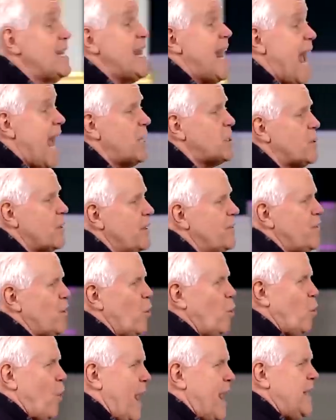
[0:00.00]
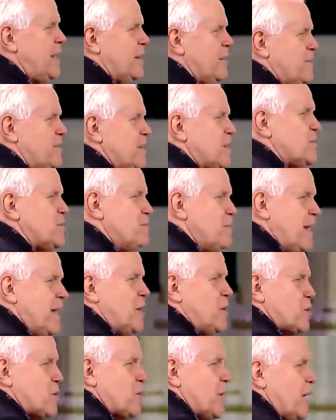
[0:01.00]
naturally, the weight of this
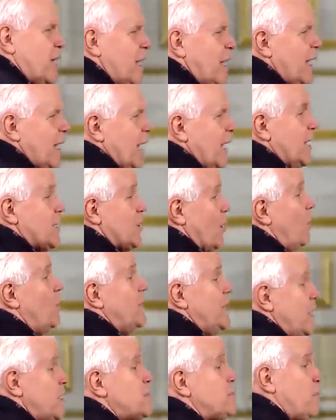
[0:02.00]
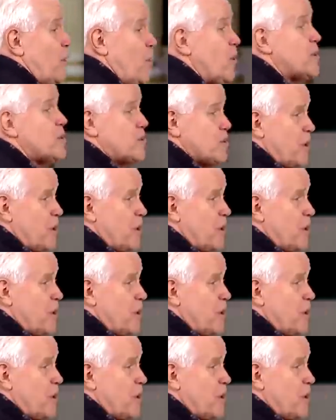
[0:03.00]
ministry is on this boy's